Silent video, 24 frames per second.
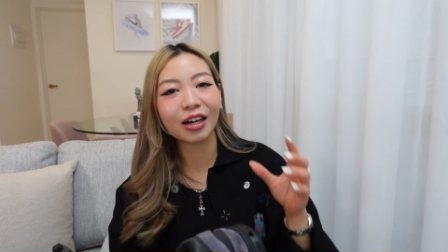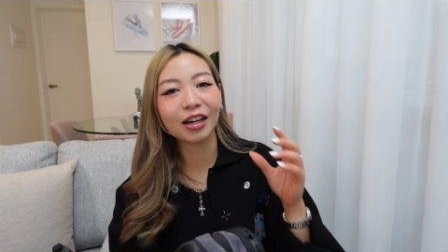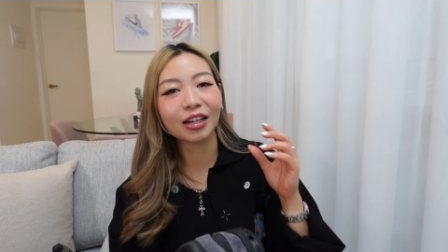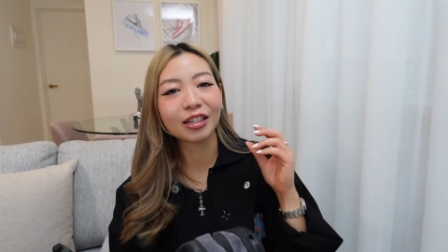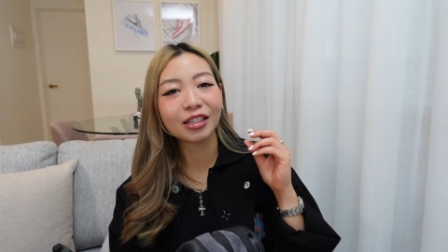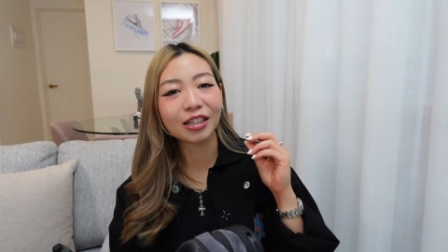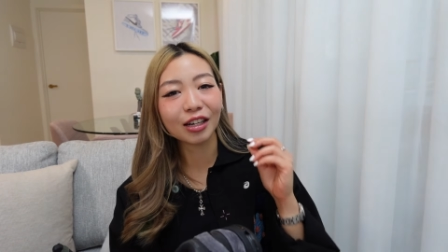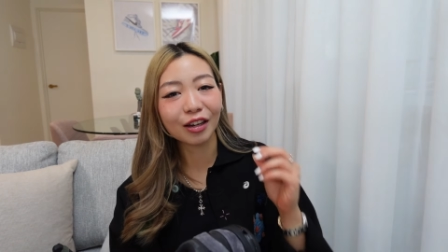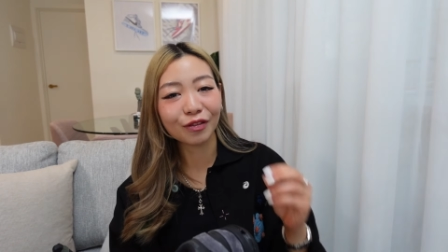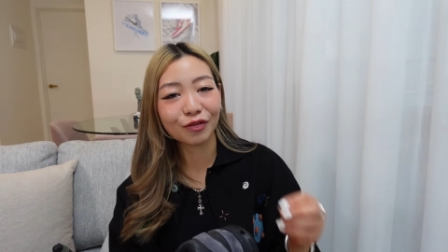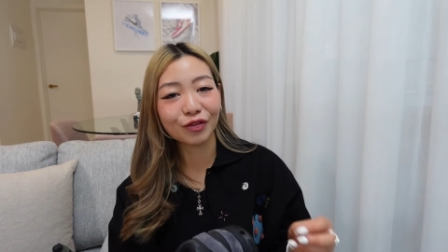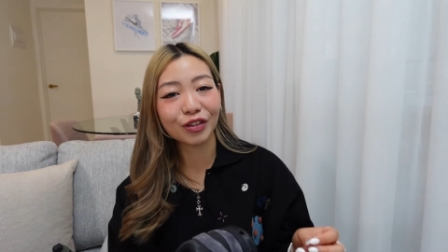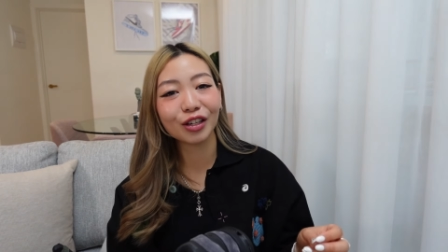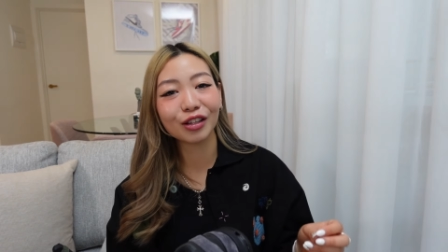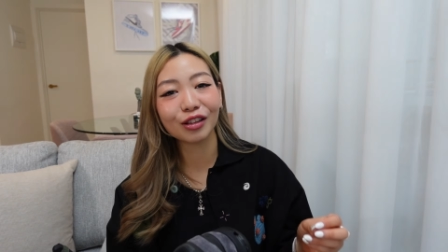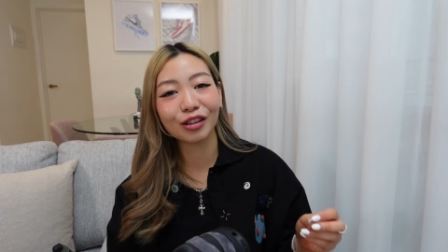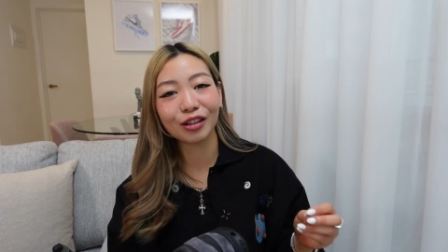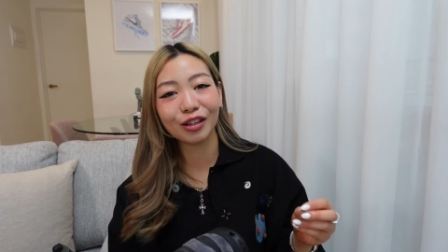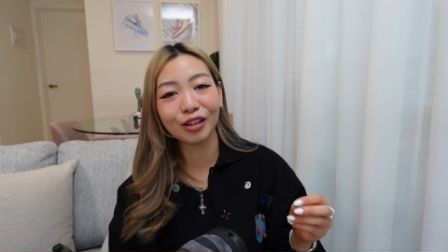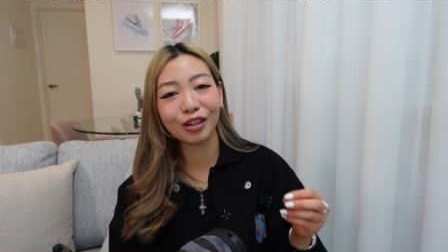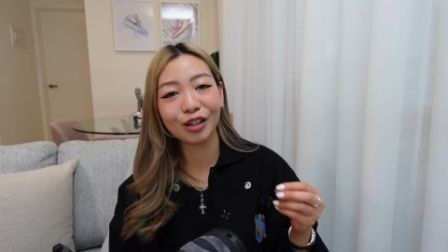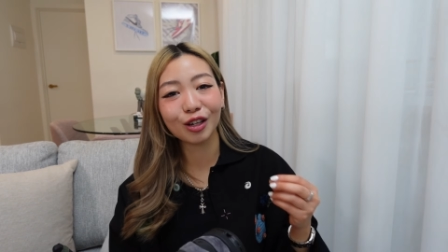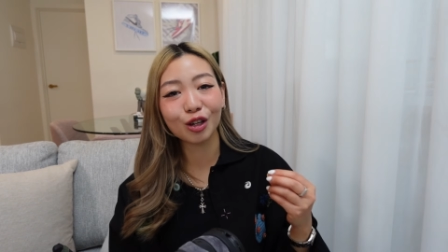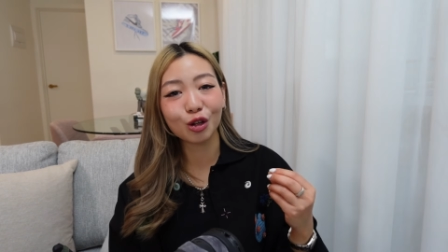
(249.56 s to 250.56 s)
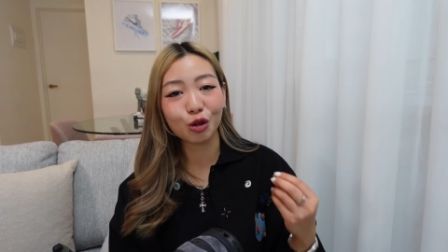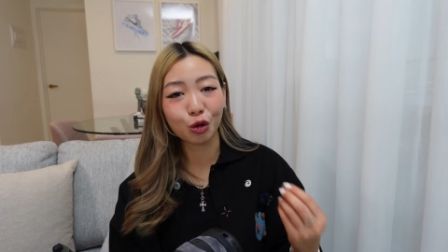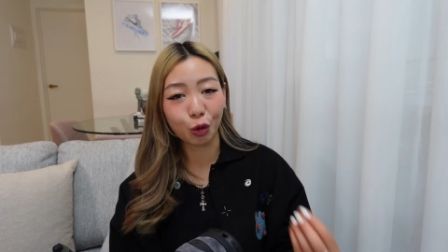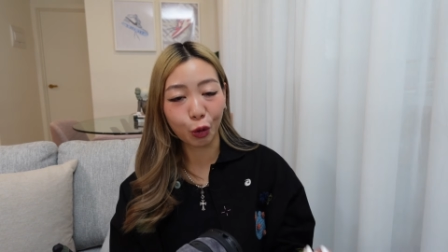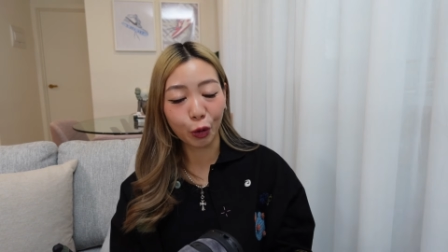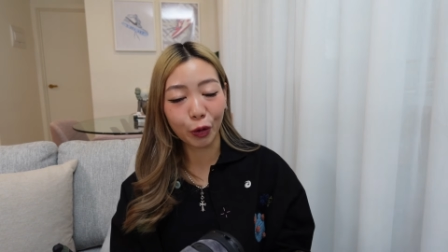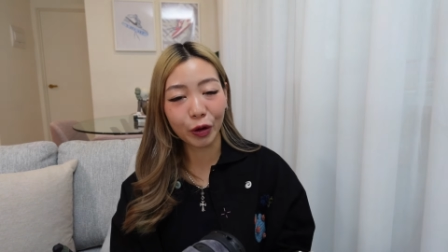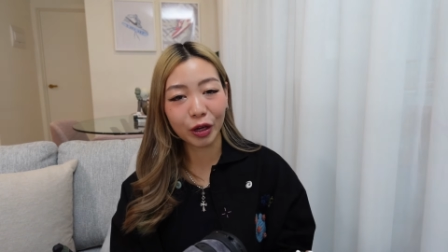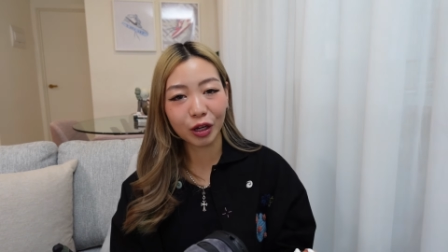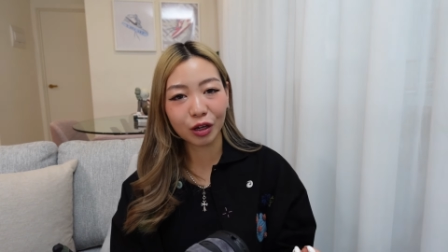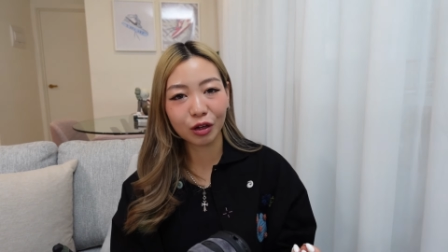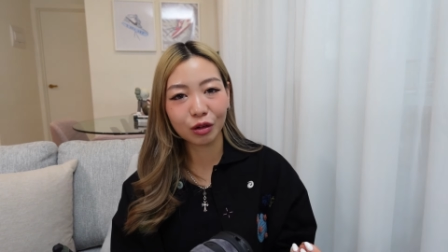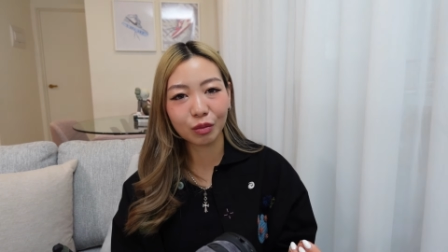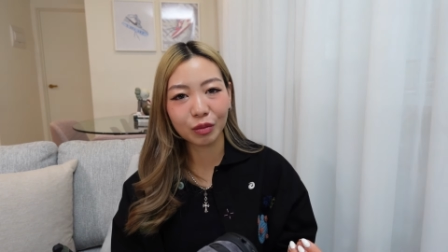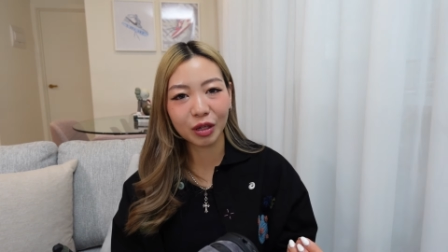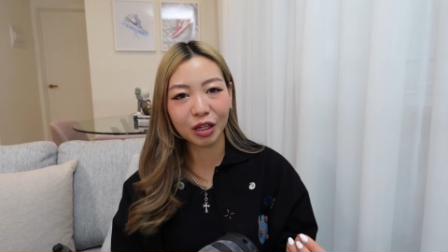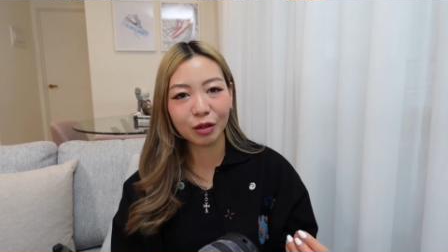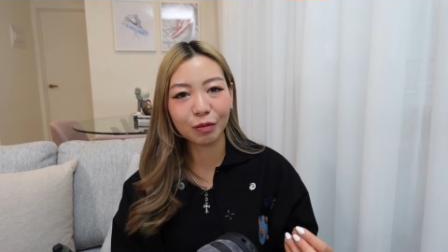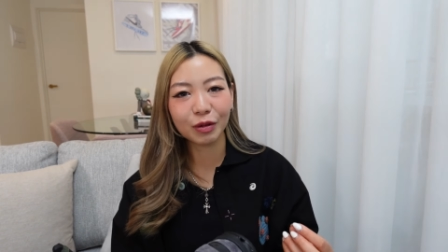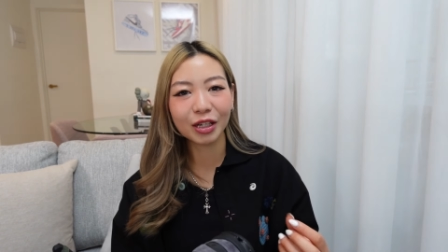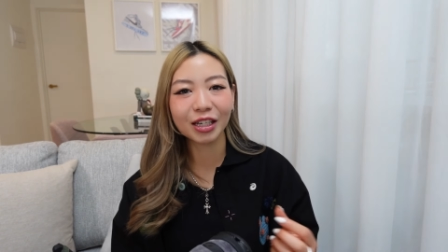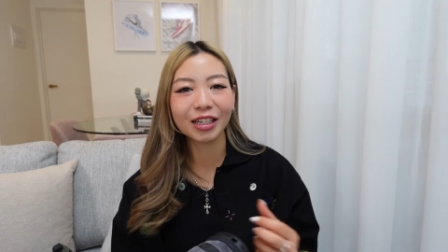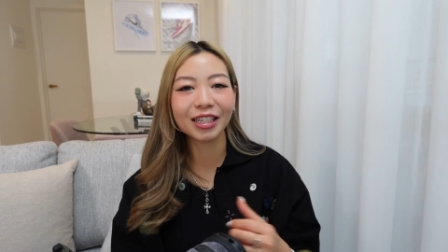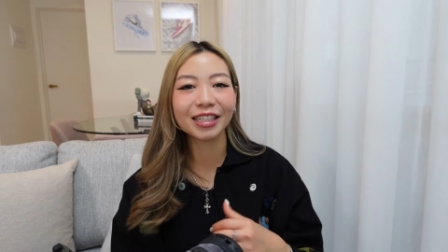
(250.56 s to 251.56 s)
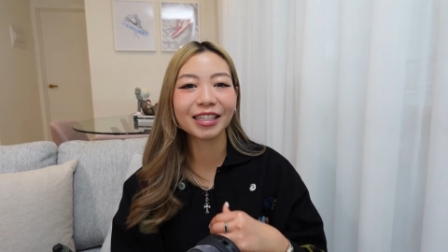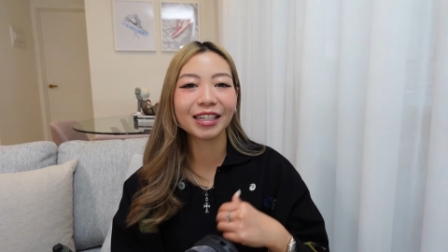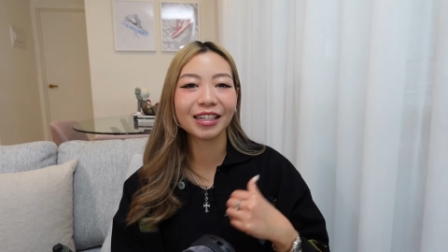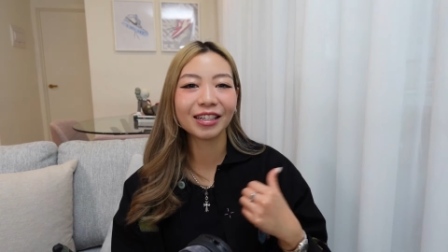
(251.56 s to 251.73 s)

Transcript: are definitely growing on me because